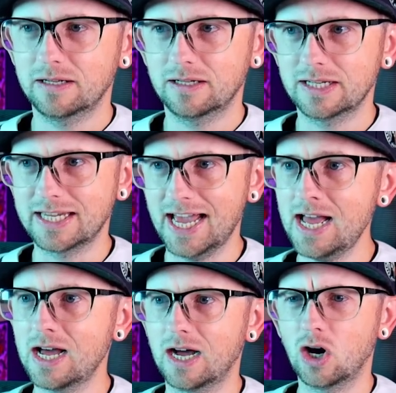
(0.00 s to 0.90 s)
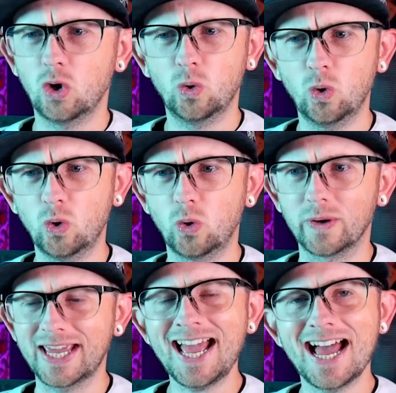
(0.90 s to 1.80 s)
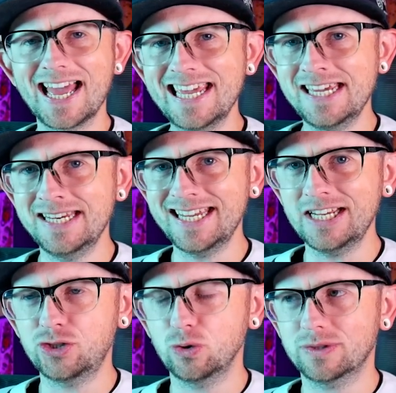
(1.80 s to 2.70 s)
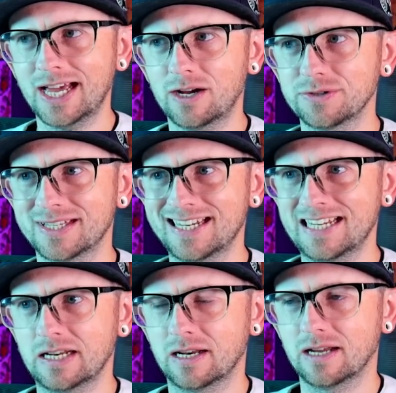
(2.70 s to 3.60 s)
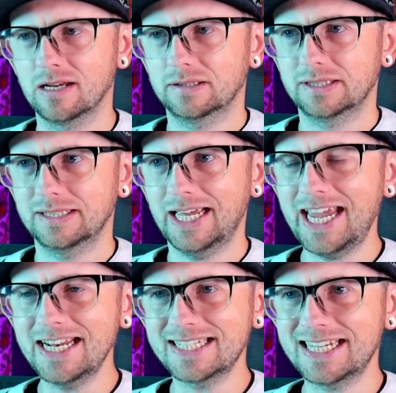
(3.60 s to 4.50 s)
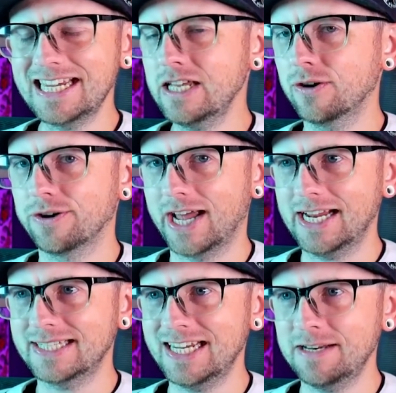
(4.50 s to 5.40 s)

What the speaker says: yeah. Oh, yeah. Indy 2018 or 19,